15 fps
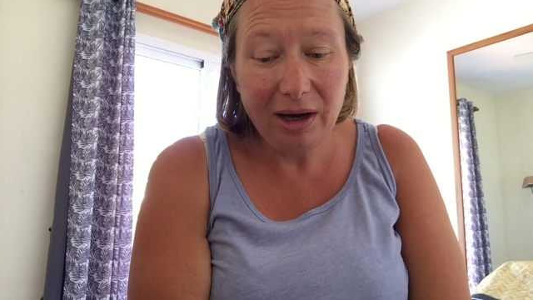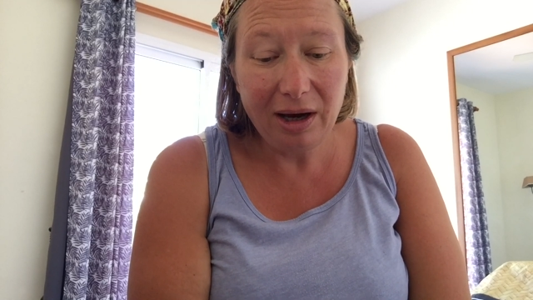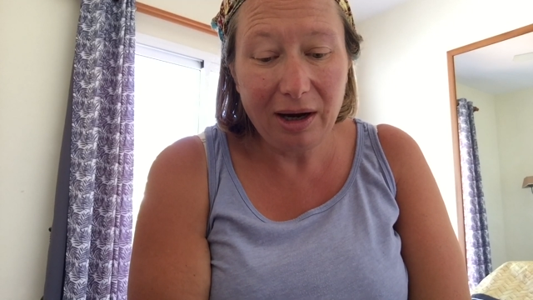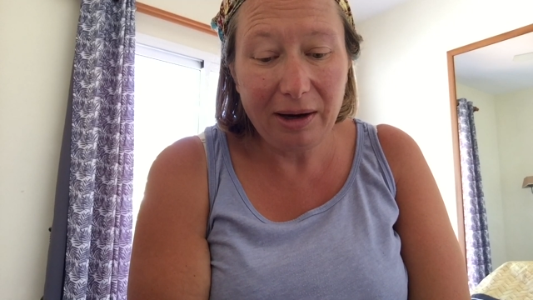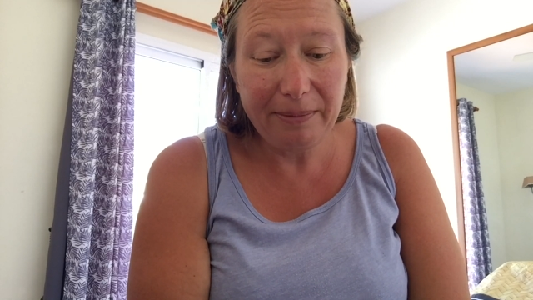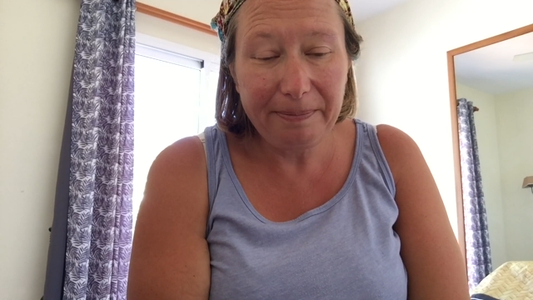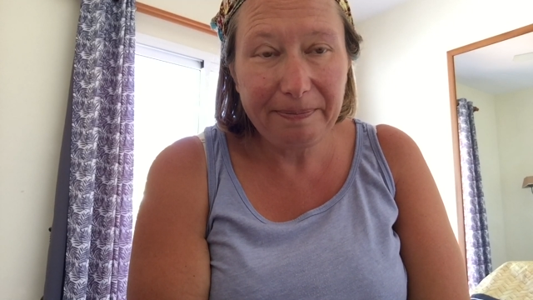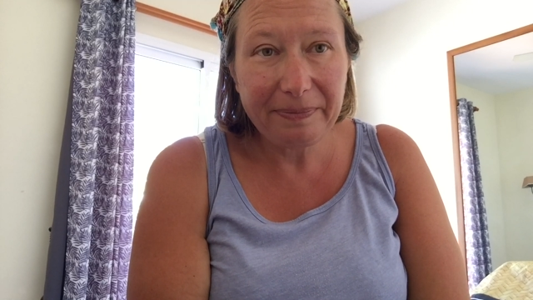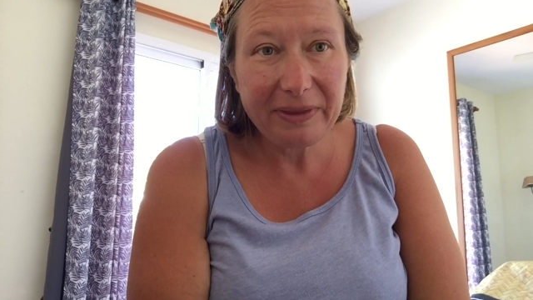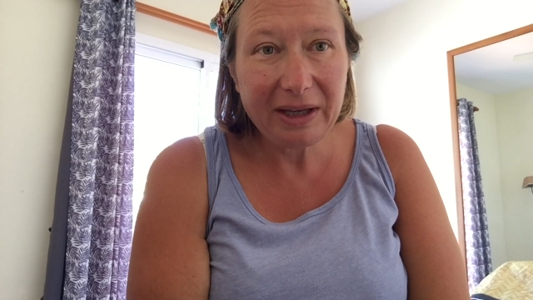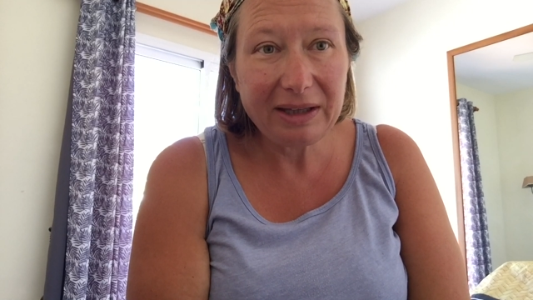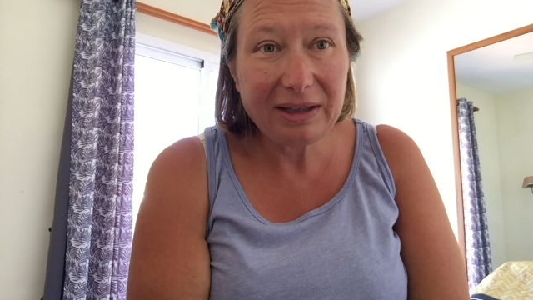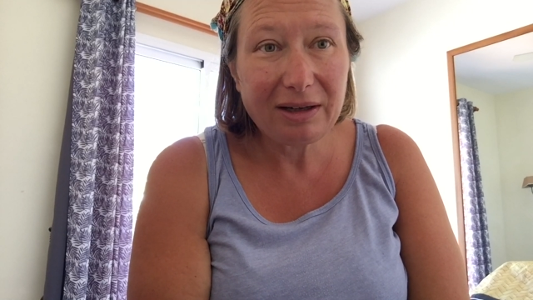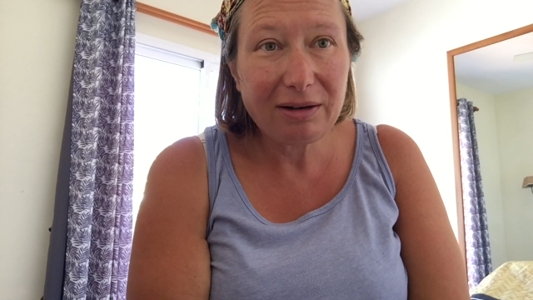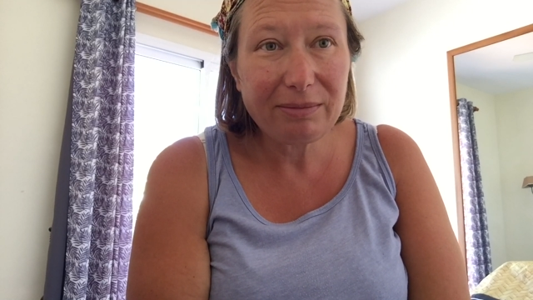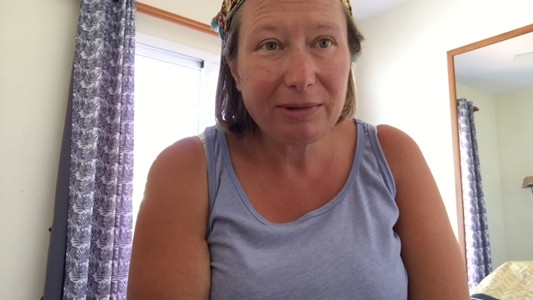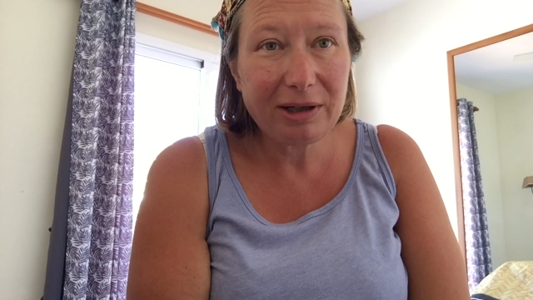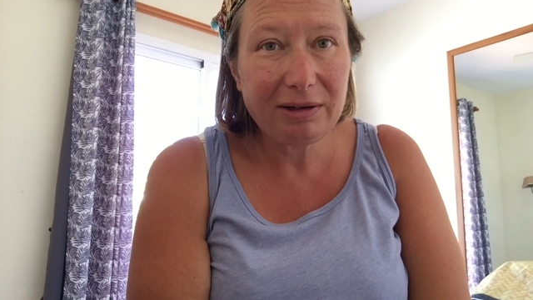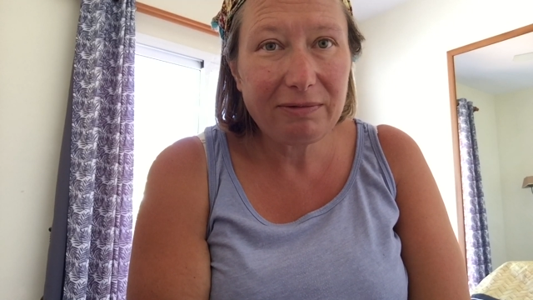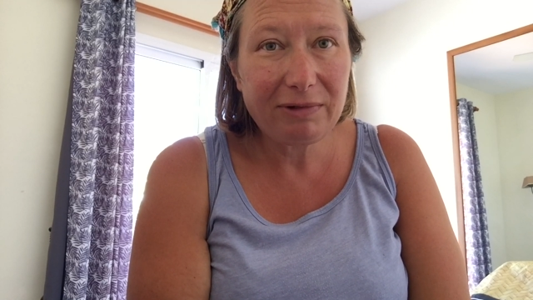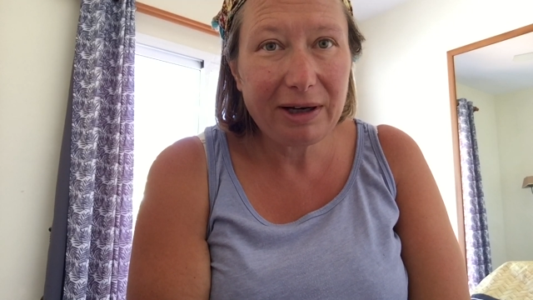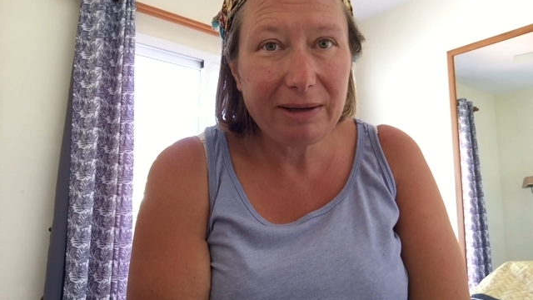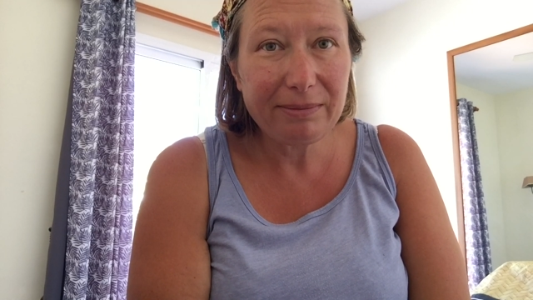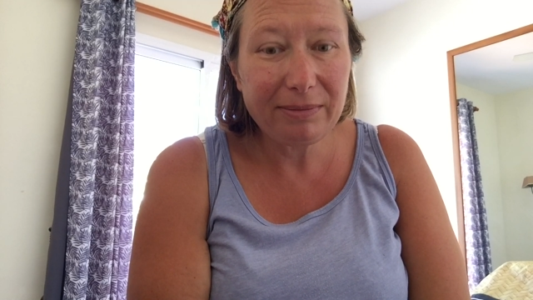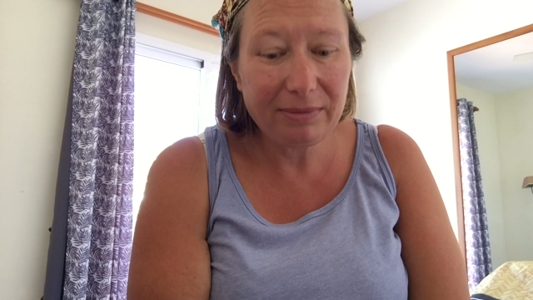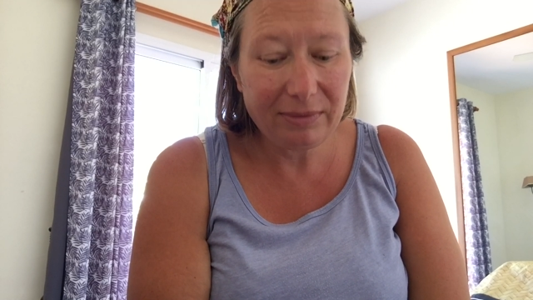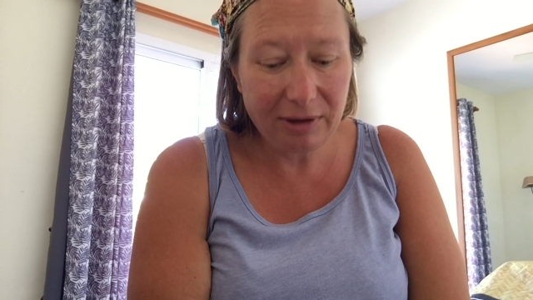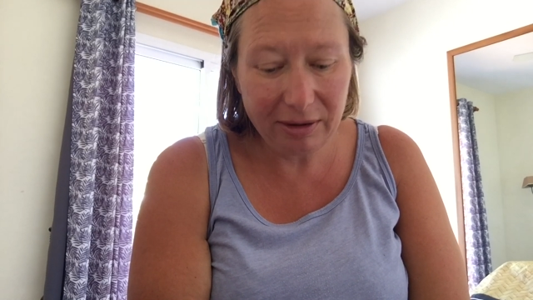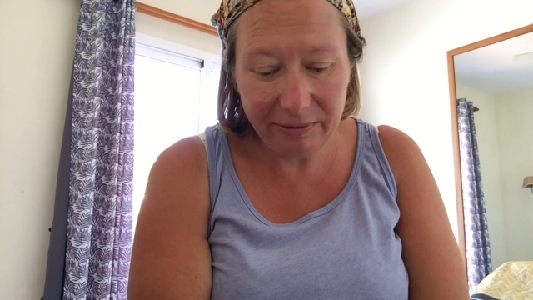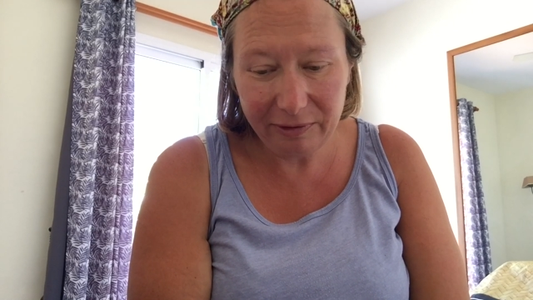And then I'm going to ring,
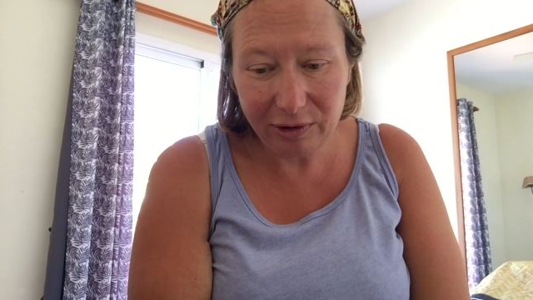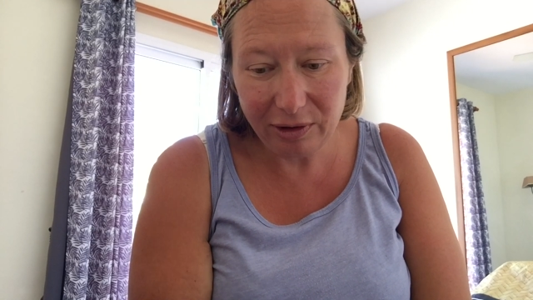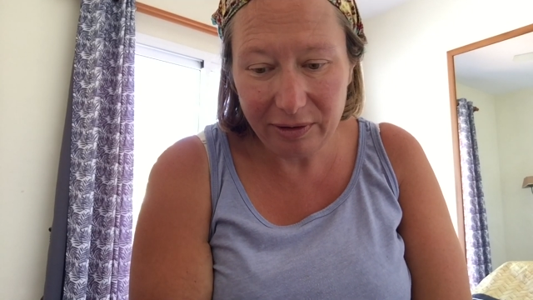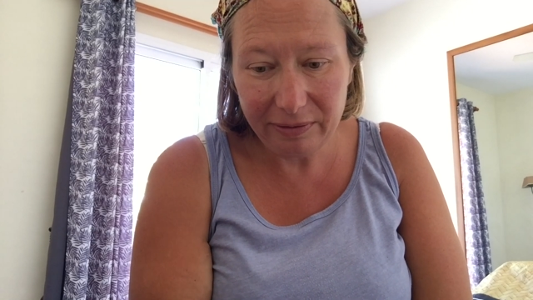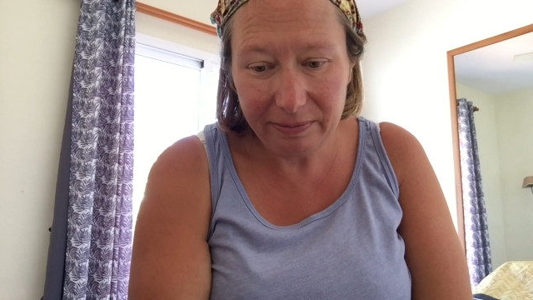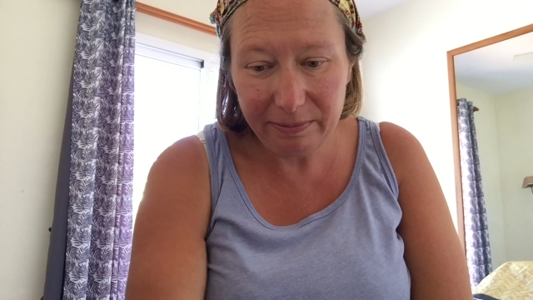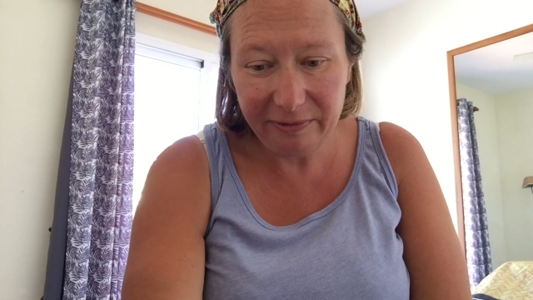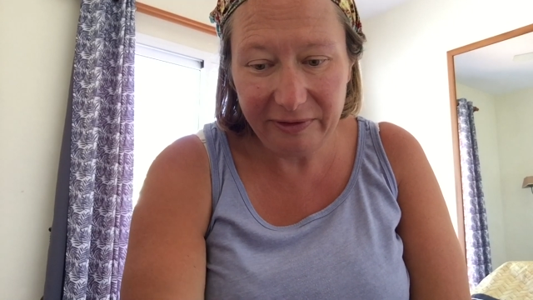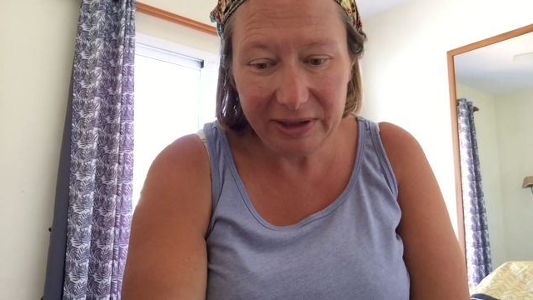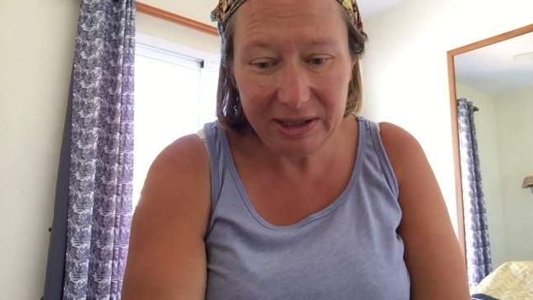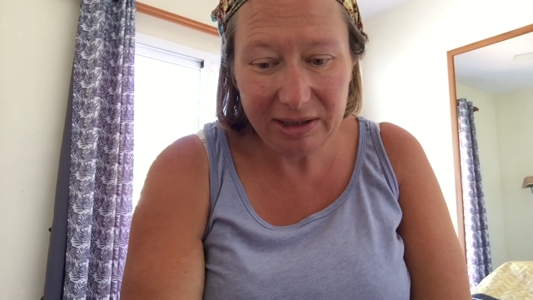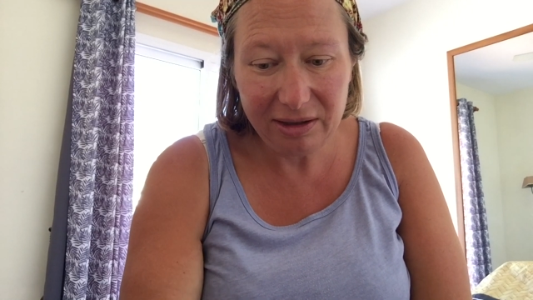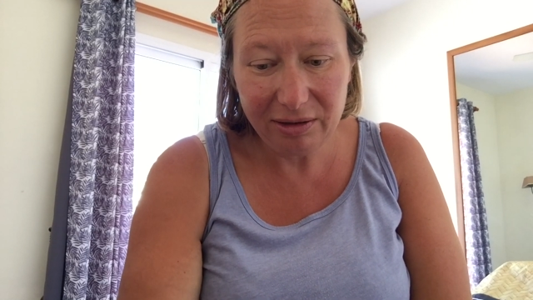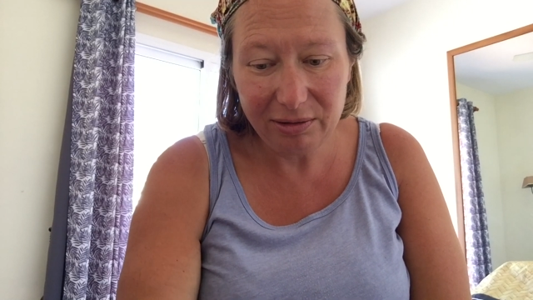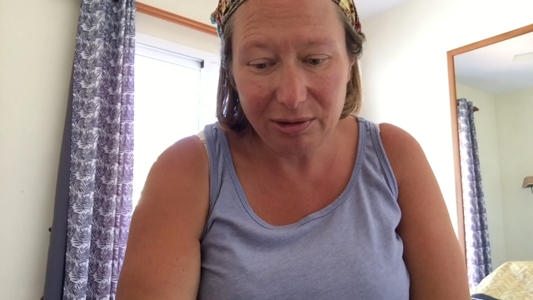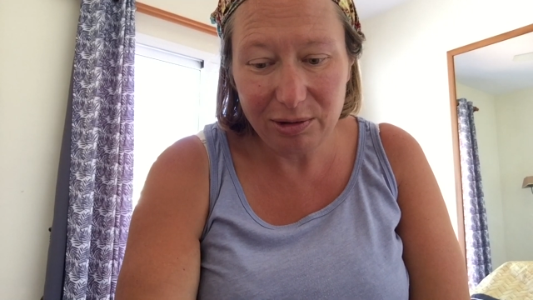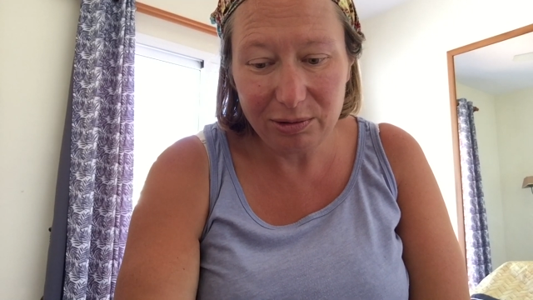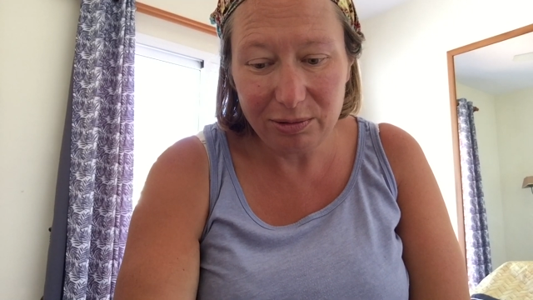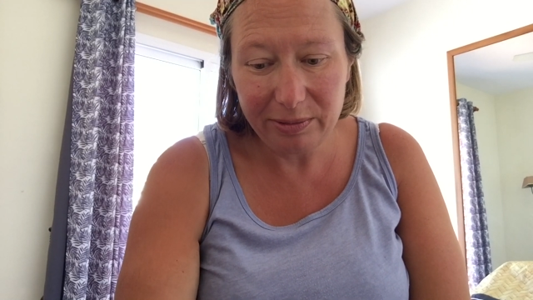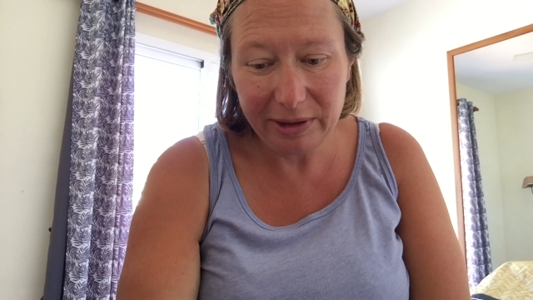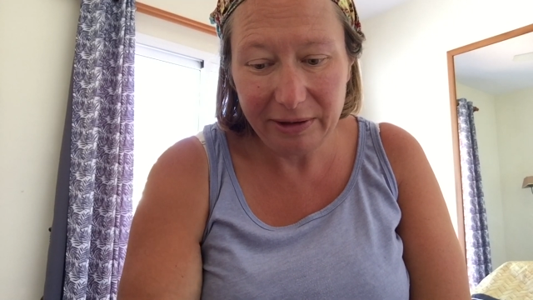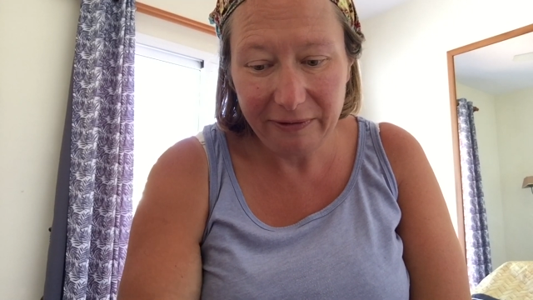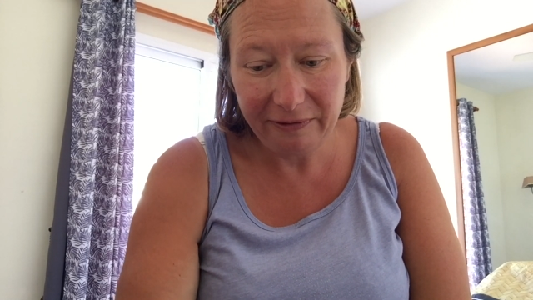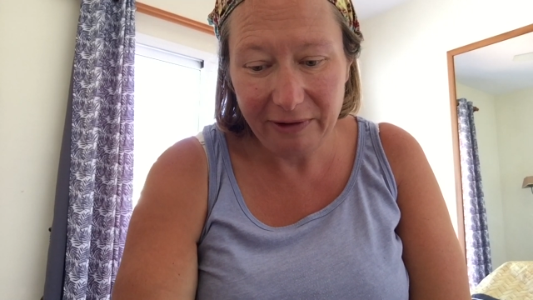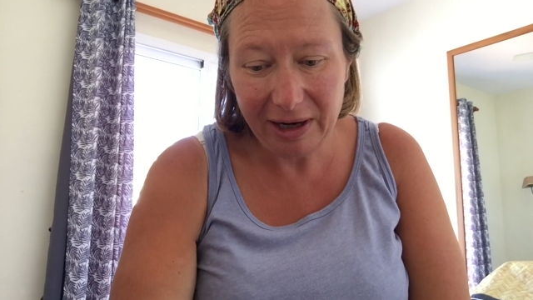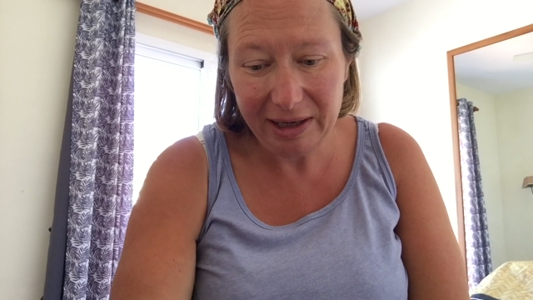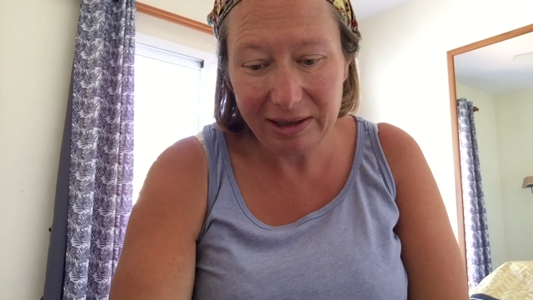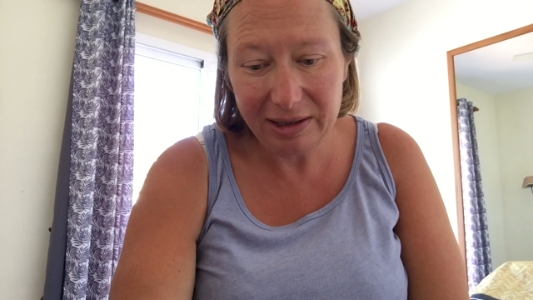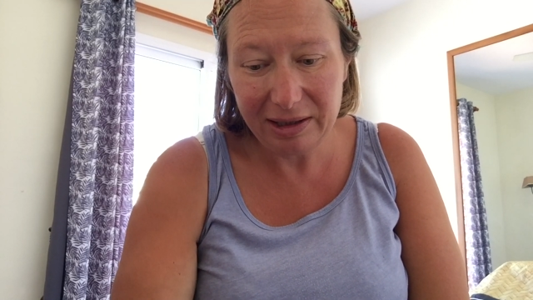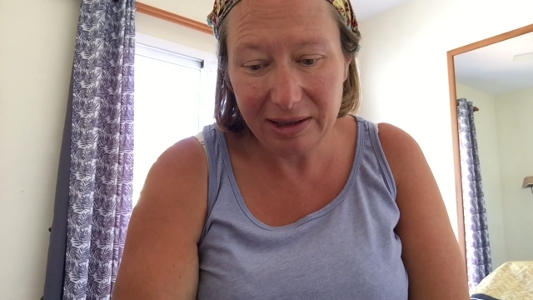I've got a video call with a
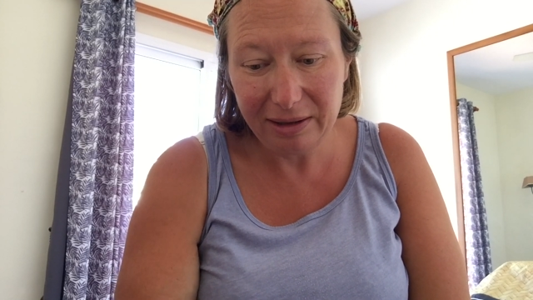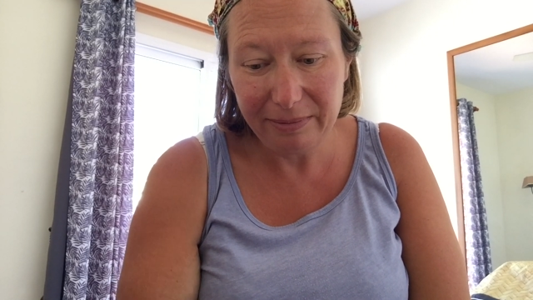friend in a